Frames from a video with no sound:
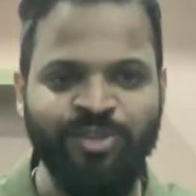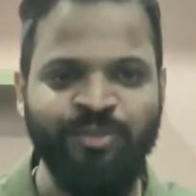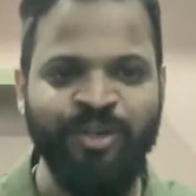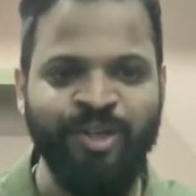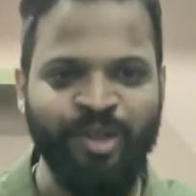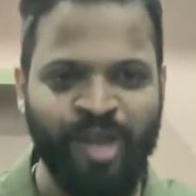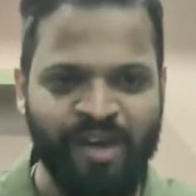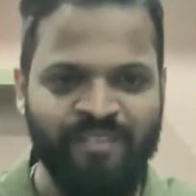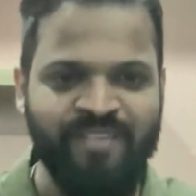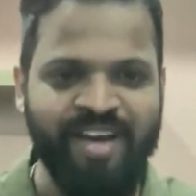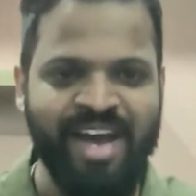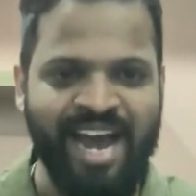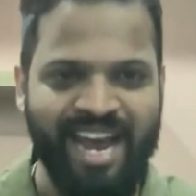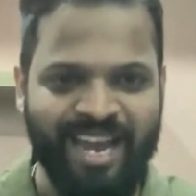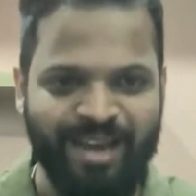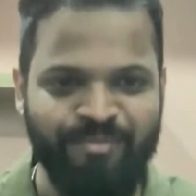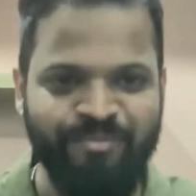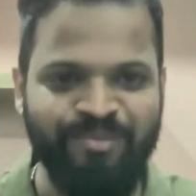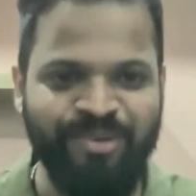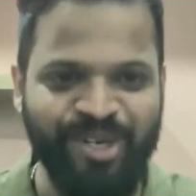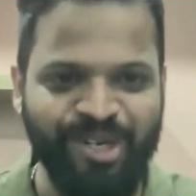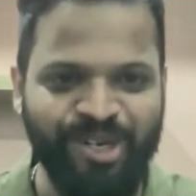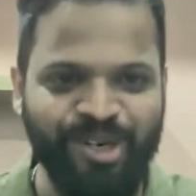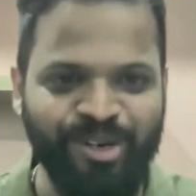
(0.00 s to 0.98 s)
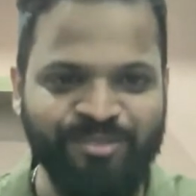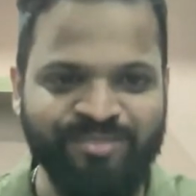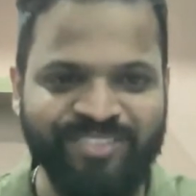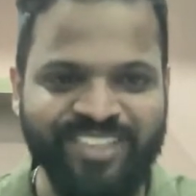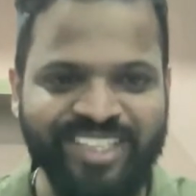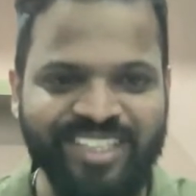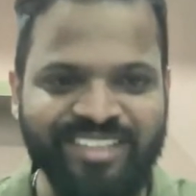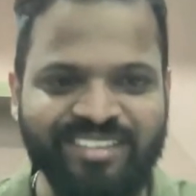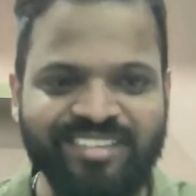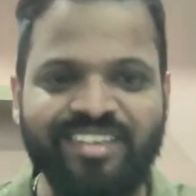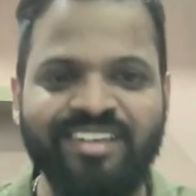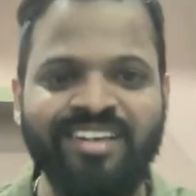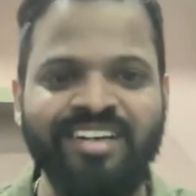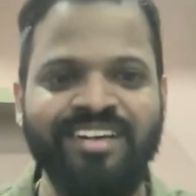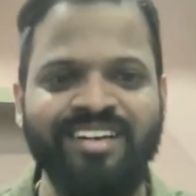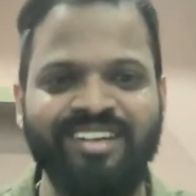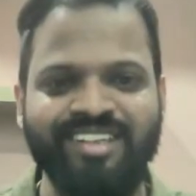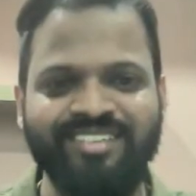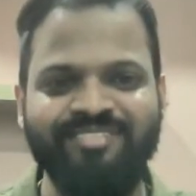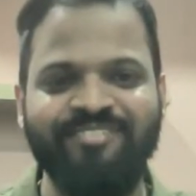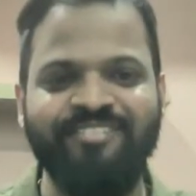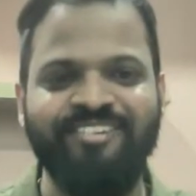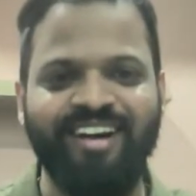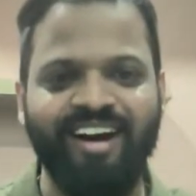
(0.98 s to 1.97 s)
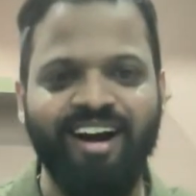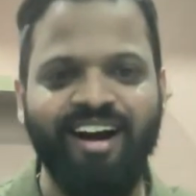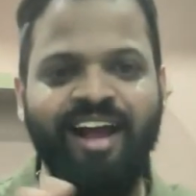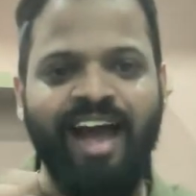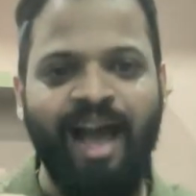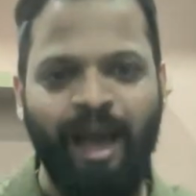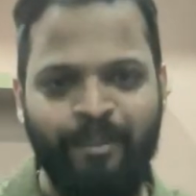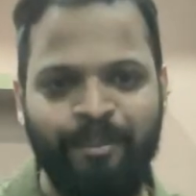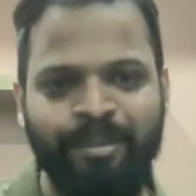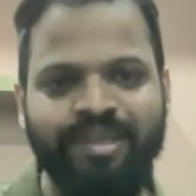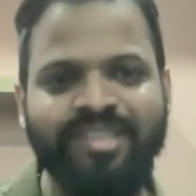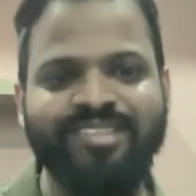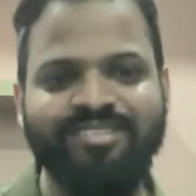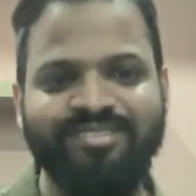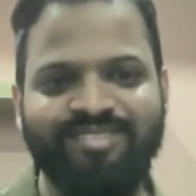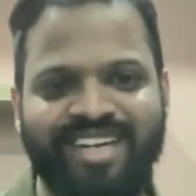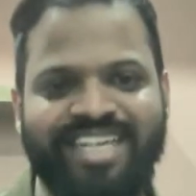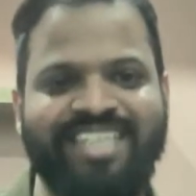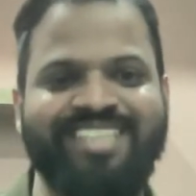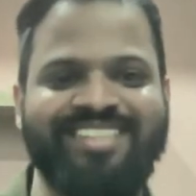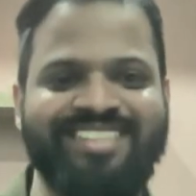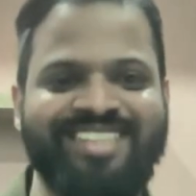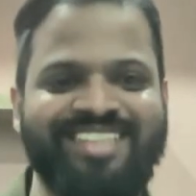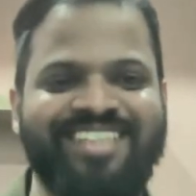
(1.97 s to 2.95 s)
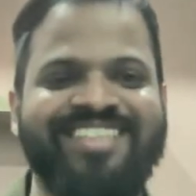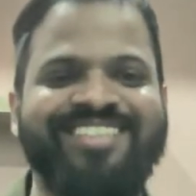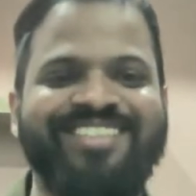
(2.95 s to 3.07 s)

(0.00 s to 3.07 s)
or when you have a hybrid of this, work happens faster.